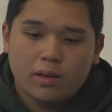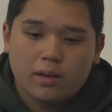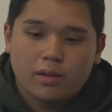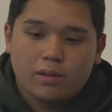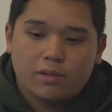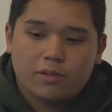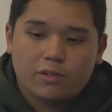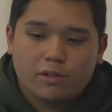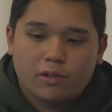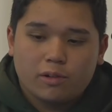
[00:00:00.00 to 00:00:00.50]

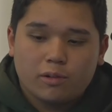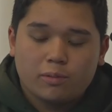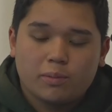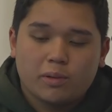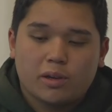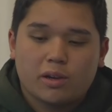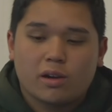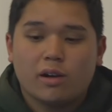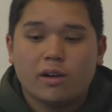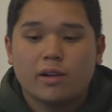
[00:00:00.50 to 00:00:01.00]
So the
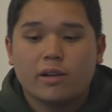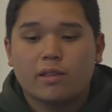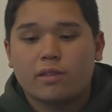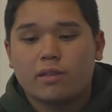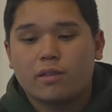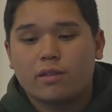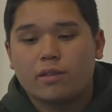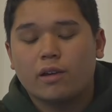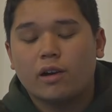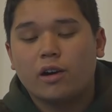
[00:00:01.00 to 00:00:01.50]
card
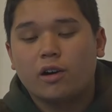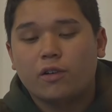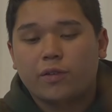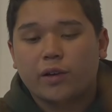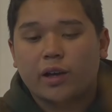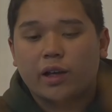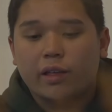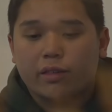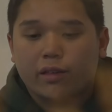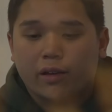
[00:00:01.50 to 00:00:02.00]
itself
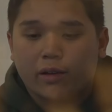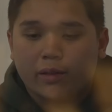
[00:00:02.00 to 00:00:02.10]
has a